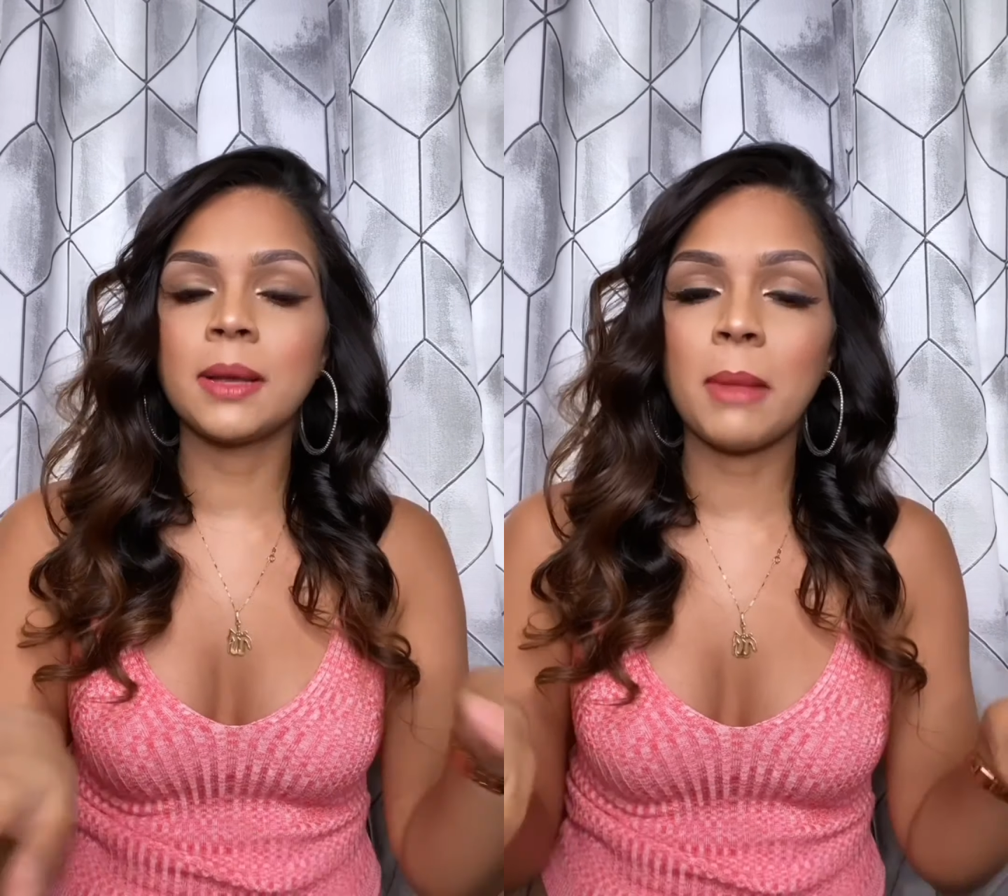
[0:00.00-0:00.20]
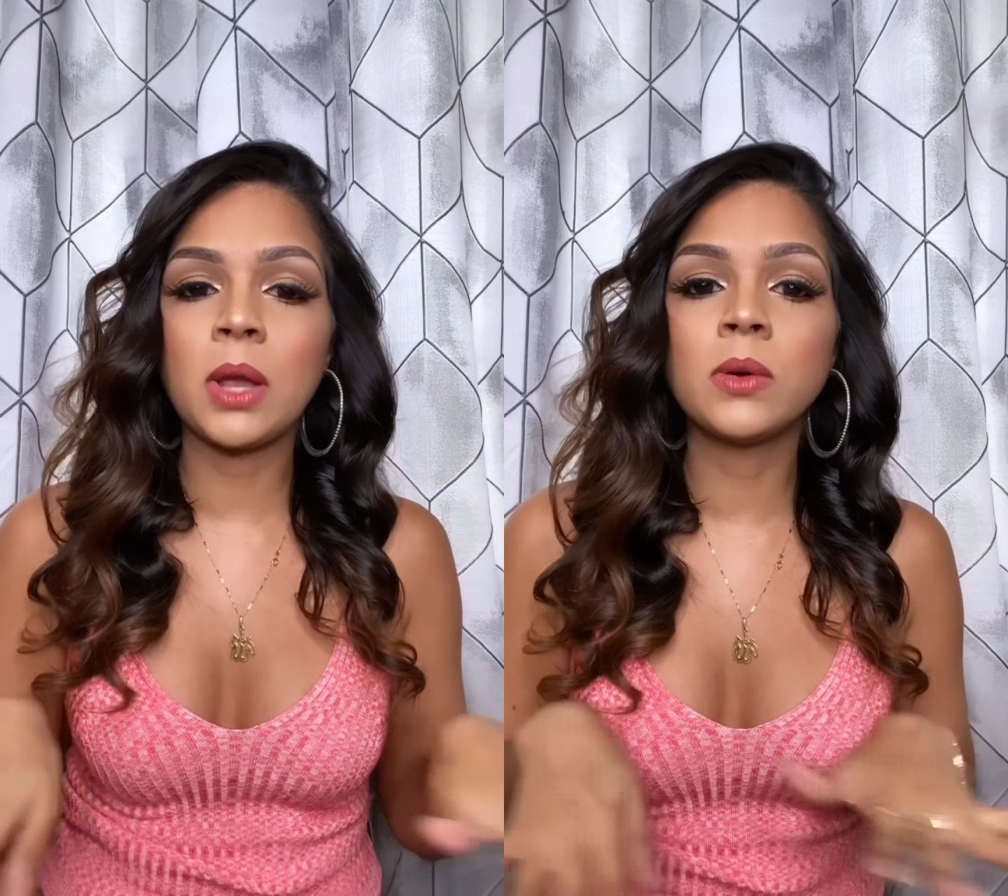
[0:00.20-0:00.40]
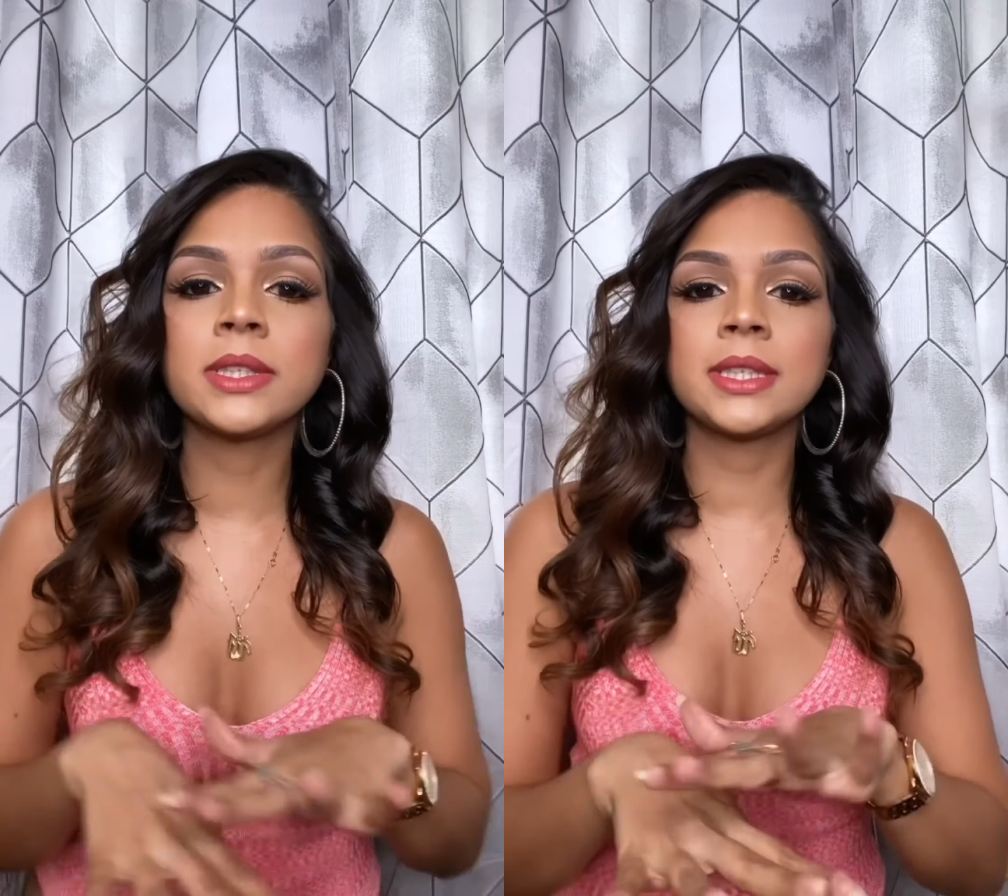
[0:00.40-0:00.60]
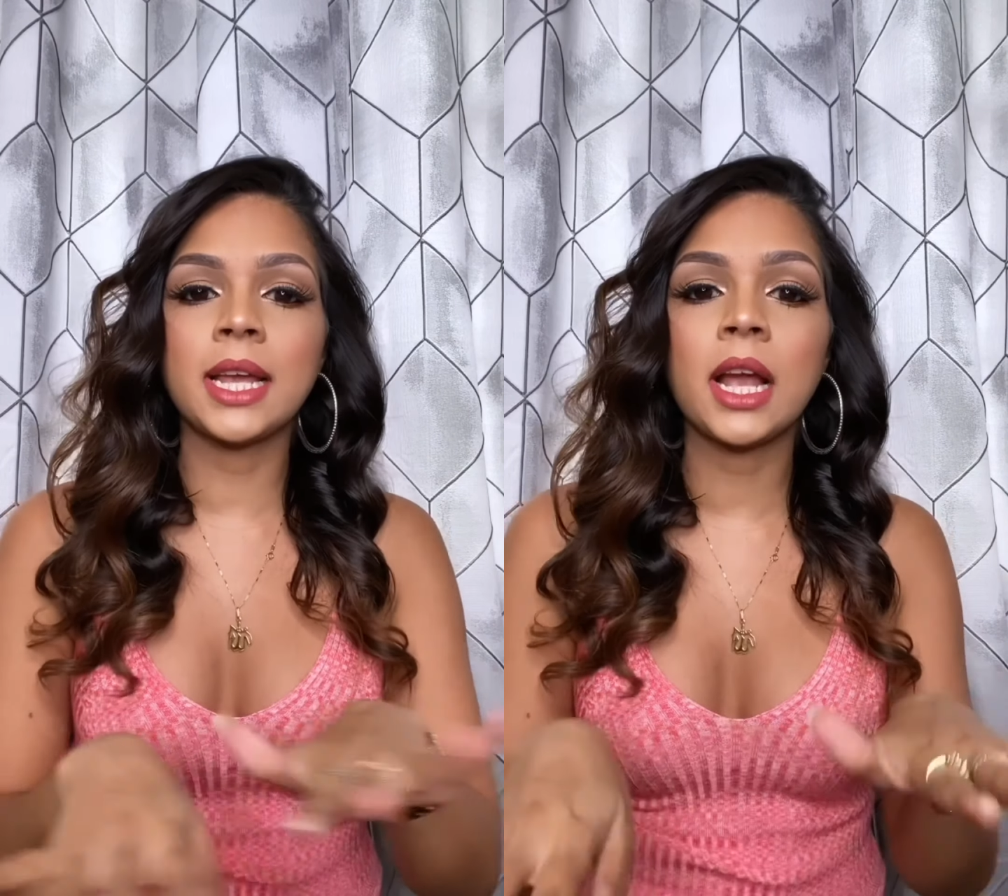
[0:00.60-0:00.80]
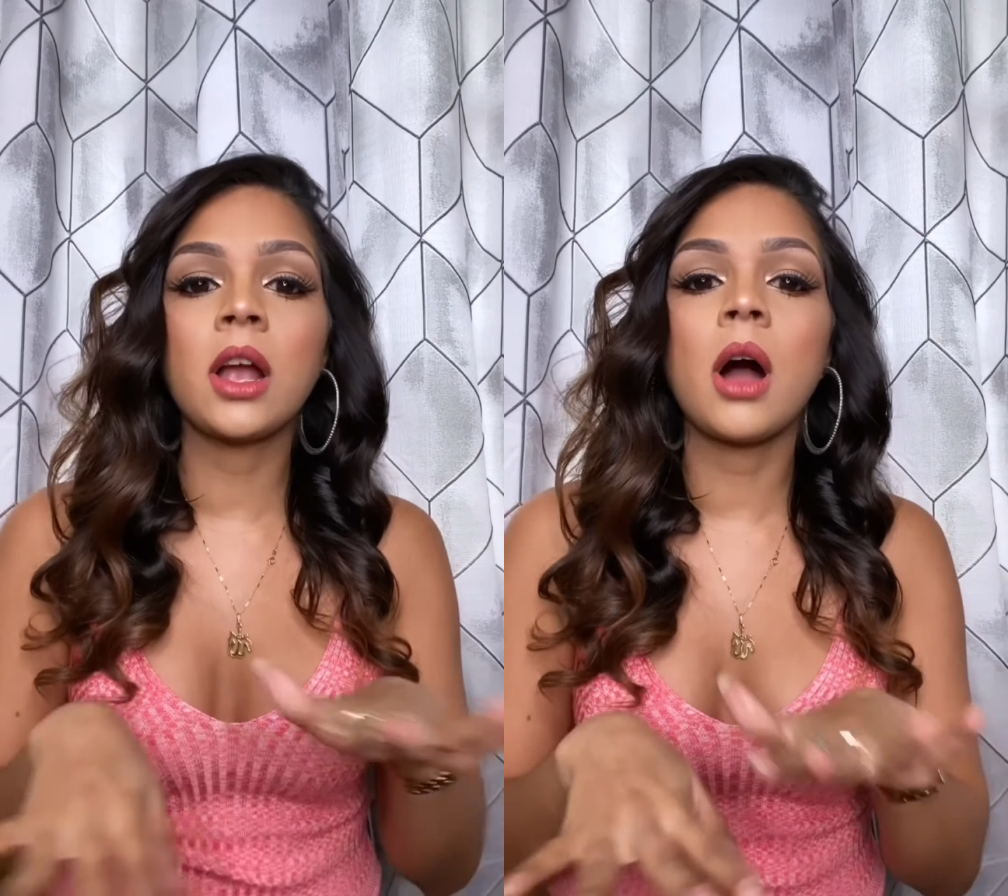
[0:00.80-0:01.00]
My whole
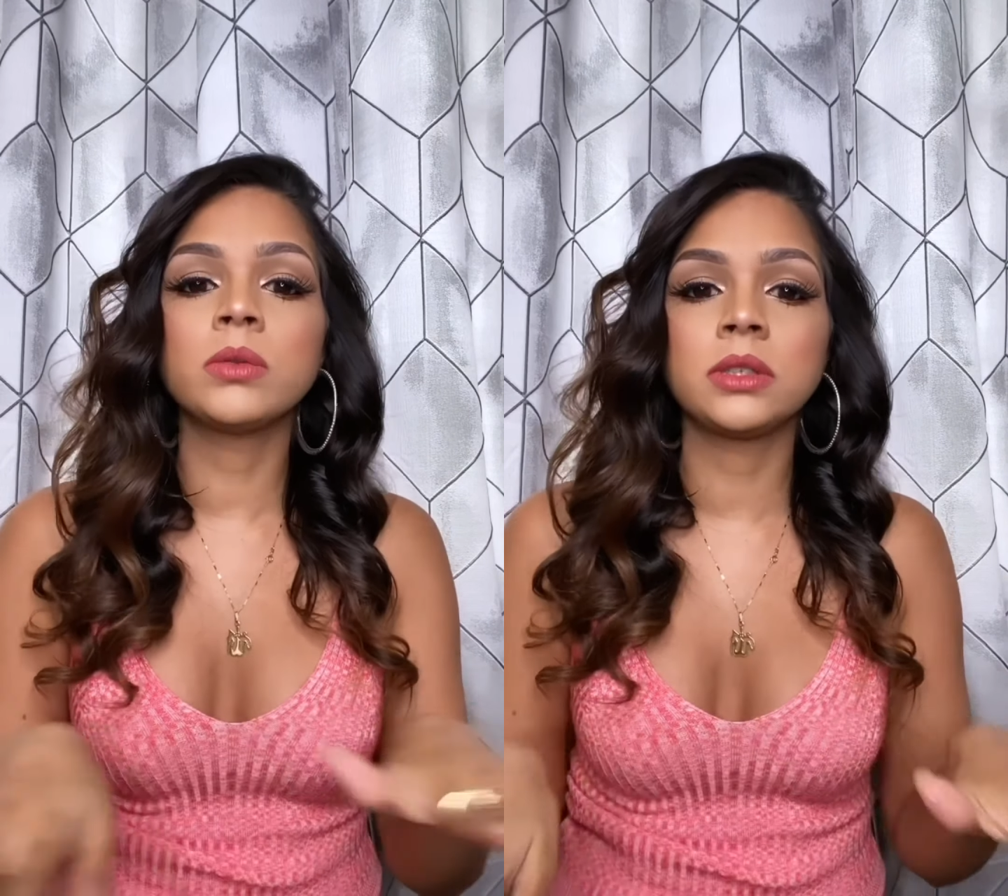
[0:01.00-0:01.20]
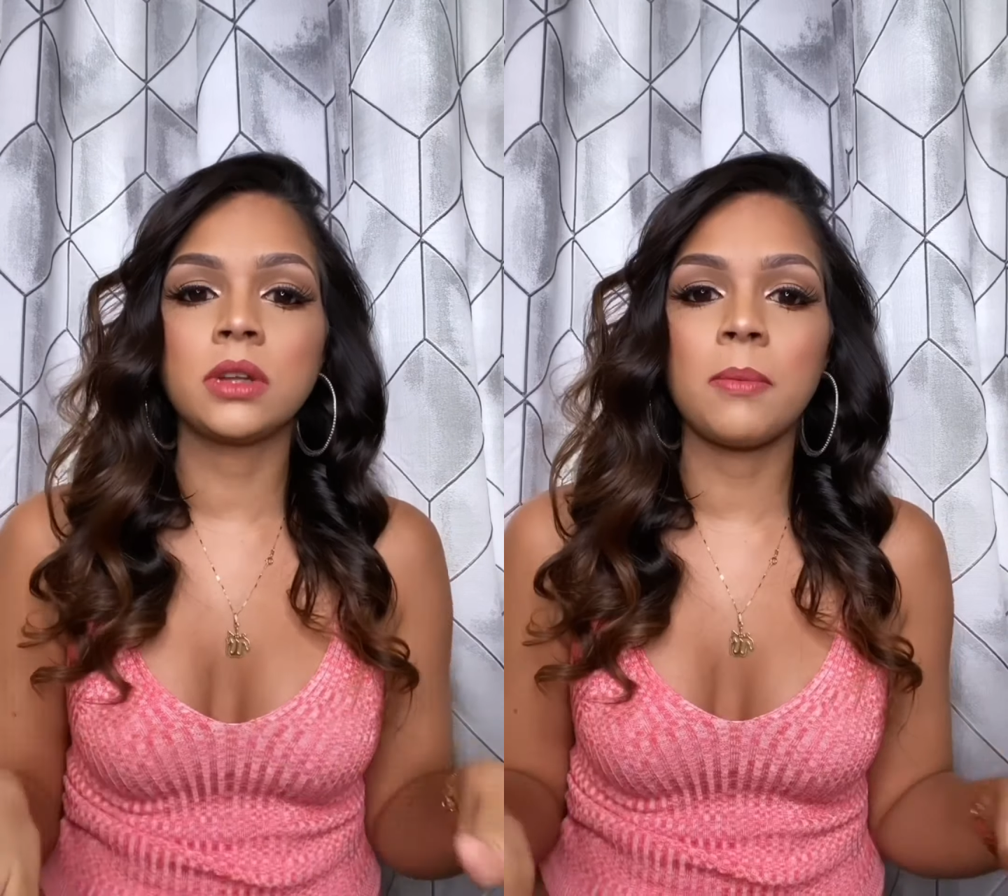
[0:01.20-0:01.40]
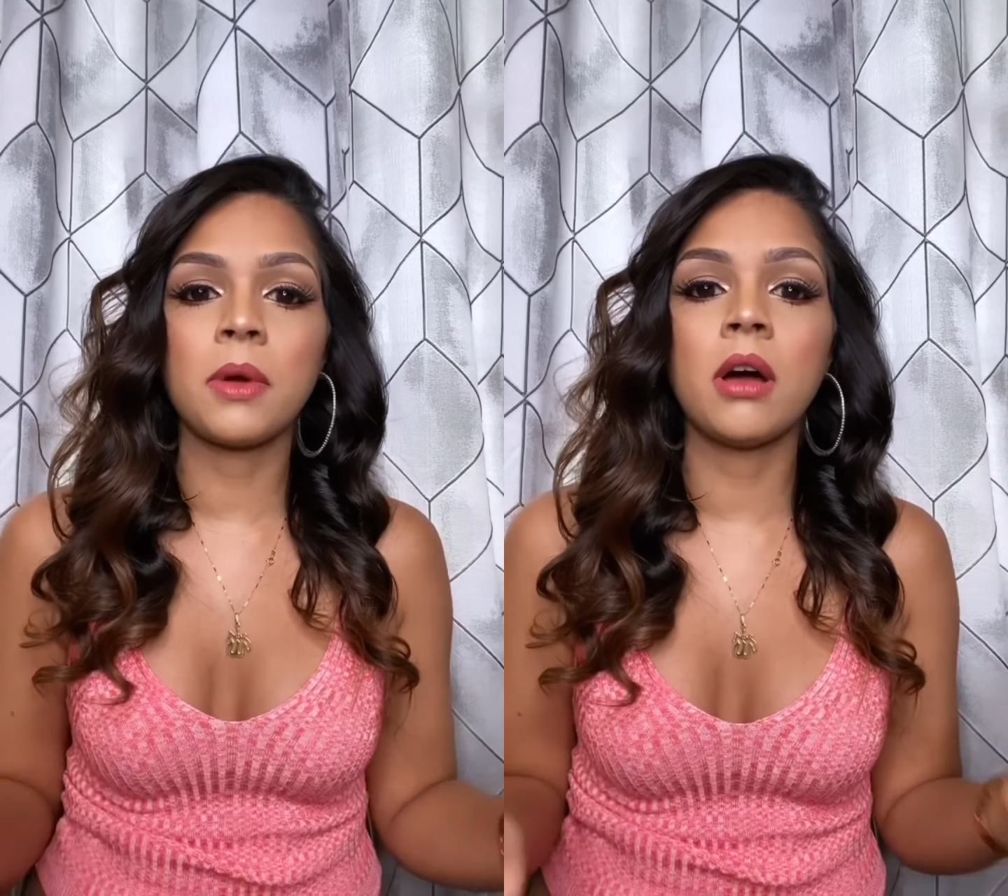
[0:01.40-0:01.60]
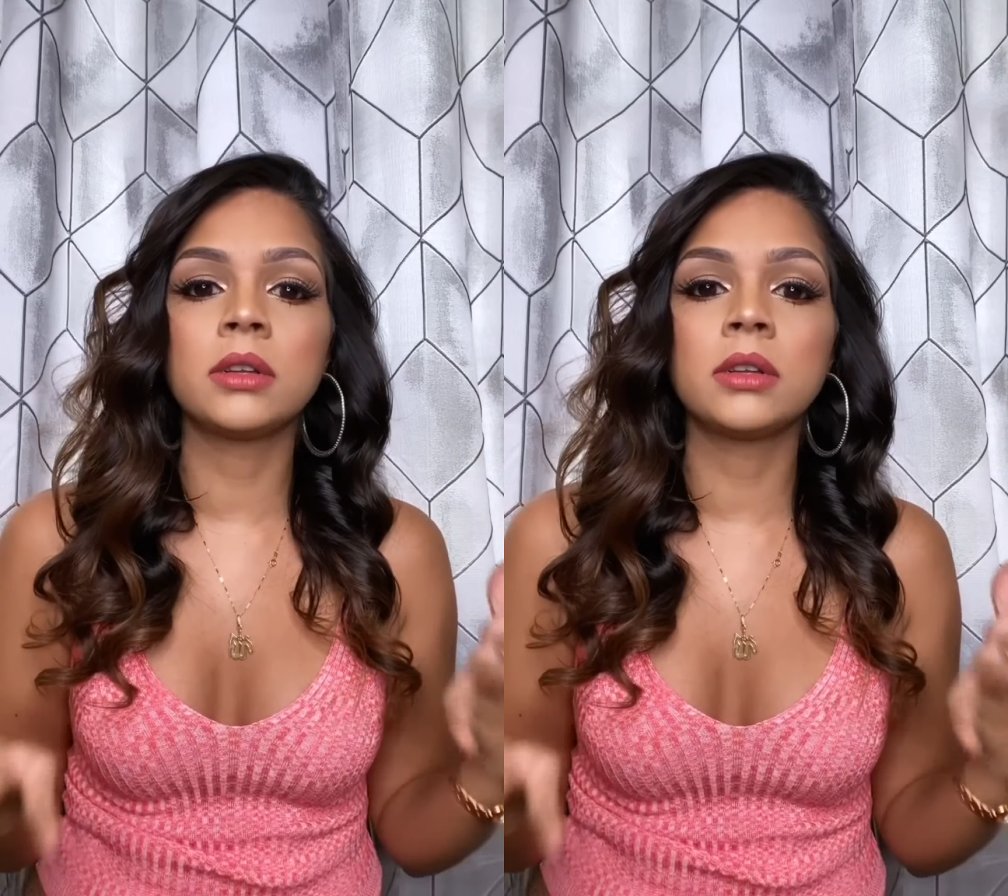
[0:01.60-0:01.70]
sink and countertop got